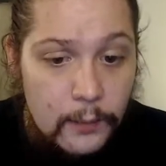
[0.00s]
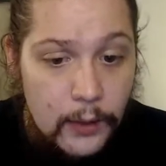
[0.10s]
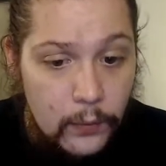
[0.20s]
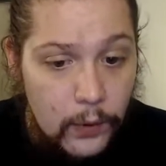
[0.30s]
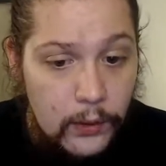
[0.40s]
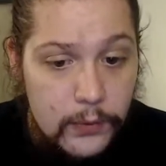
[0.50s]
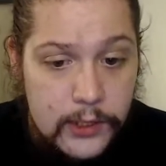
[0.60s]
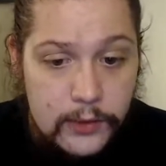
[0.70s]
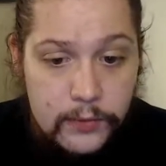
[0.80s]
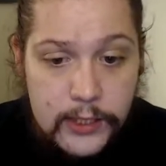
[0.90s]
But what
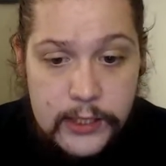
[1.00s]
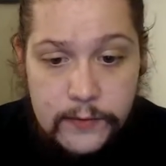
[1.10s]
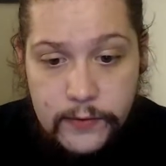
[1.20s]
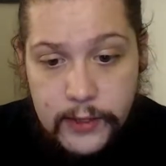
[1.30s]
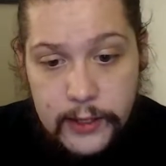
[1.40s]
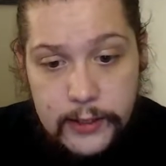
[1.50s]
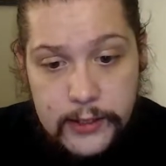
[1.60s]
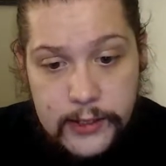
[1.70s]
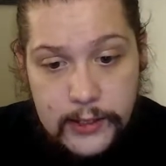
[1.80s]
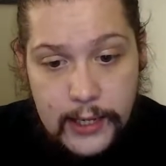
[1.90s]
was the reason for
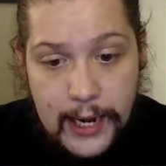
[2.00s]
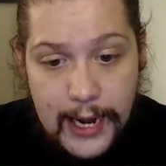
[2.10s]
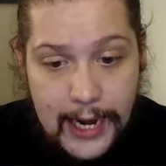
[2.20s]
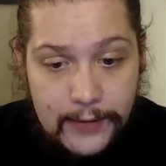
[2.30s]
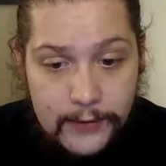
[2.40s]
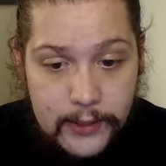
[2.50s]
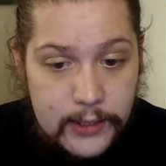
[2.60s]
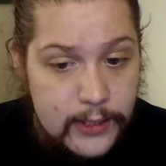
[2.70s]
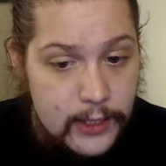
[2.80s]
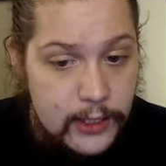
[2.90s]
his
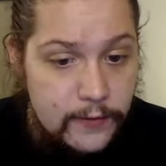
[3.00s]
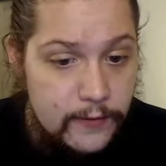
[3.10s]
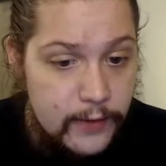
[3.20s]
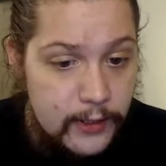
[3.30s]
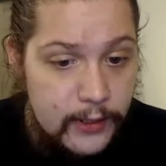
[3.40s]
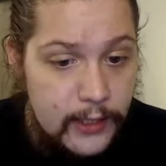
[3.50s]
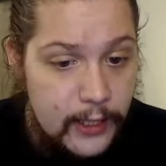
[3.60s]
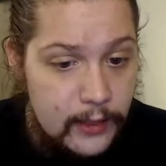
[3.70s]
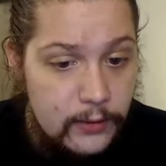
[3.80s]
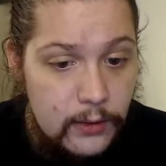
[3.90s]
having such a feeling
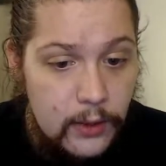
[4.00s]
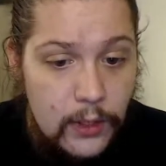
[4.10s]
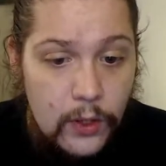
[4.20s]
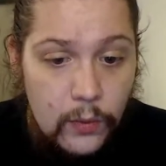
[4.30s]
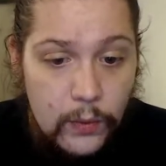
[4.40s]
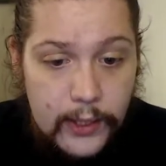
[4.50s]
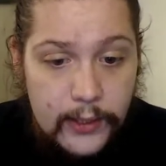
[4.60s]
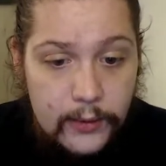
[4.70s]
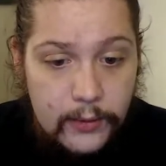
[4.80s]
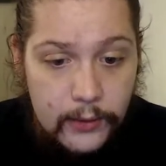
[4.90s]
now,
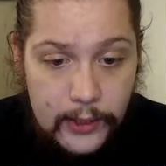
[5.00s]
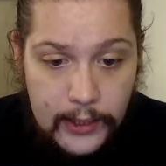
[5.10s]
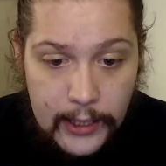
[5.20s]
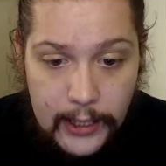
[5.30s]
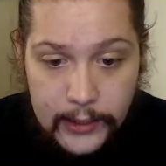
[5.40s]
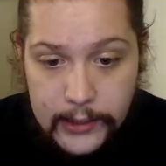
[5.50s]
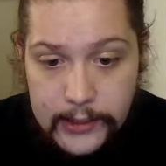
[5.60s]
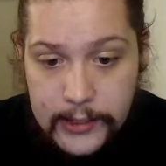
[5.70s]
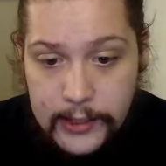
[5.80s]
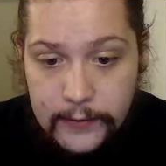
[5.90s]
when he had
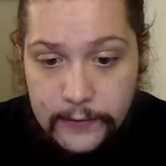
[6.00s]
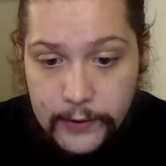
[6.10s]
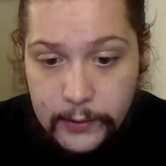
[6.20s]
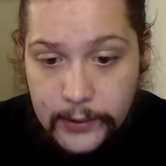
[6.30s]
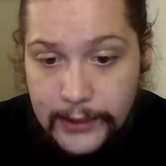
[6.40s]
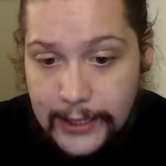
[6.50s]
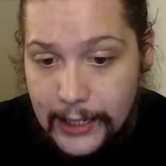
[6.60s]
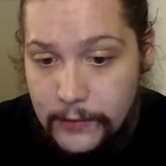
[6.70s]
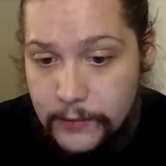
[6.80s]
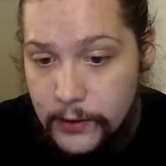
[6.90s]
not seen a film like
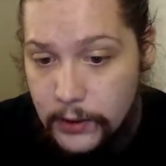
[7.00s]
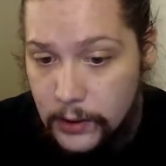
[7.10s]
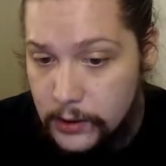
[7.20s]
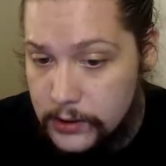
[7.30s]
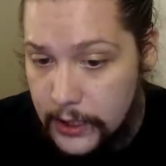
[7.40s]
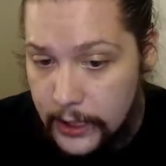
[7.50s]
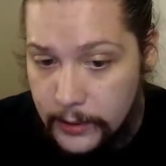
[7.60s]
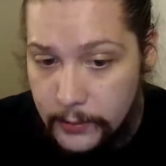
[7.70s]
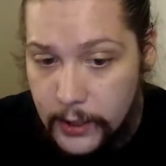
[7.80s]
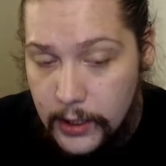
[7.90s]
that for a long
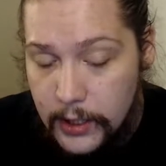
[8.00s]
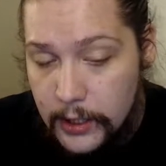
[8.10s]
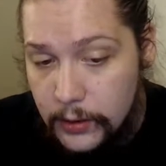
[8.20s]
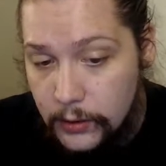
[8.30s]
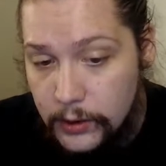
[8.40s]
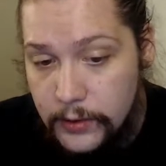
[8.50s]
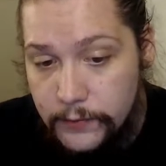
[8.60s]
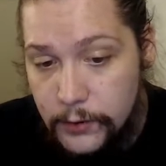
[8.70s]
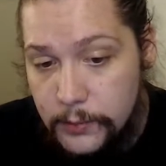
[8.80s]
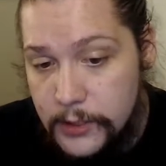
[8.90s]
time, and only a
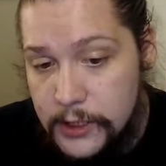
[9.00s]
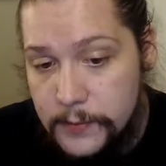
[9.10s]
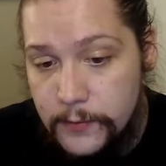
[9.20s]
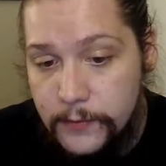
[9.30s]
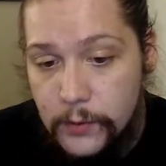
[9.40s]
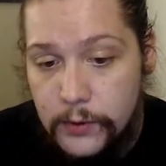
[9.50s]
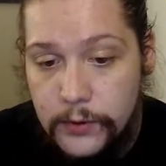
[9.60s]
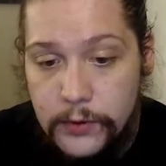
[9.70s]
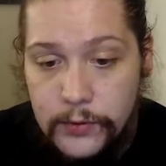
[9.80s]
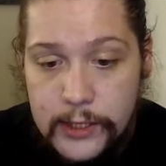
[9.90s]
few minutes before
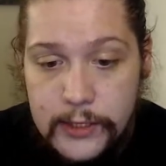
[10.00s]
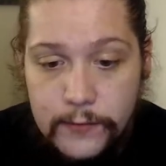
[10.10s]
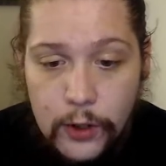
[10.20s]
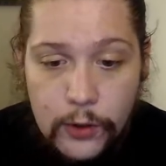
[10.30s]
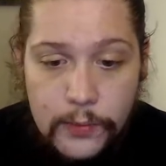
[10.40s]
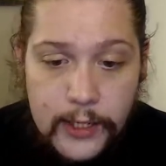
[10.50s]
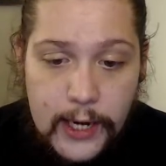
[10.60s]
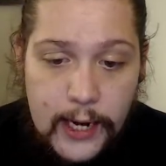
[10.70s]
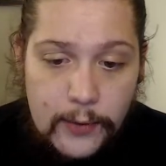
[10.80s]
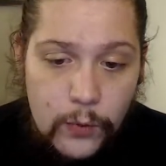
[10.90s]
the threads of hope
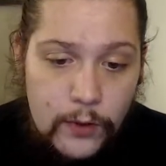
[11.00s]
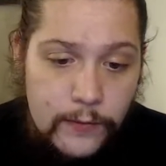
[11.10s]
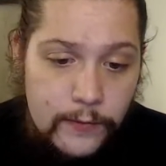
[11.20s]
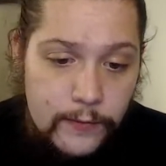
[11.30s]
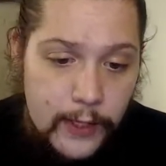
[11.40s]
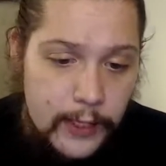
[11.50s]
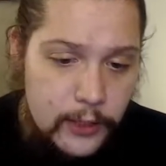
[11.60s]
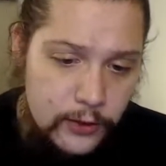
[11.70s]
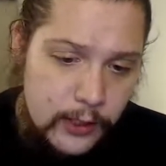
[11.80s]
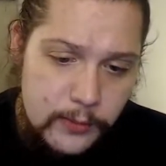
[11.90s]
that had woven
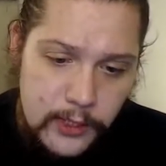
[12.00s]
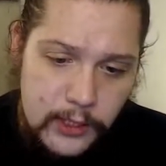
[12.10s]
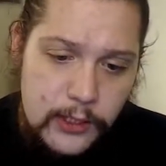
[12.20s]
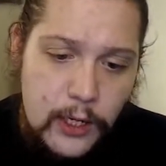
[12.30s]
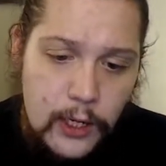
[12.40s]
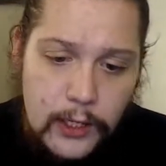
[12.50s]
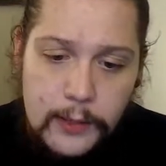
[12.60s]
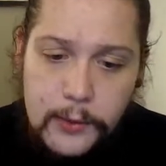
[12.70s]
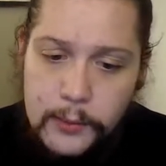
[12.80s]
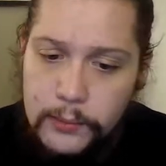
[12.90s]
fine dreams in his heart
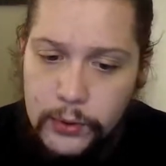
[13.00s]
had been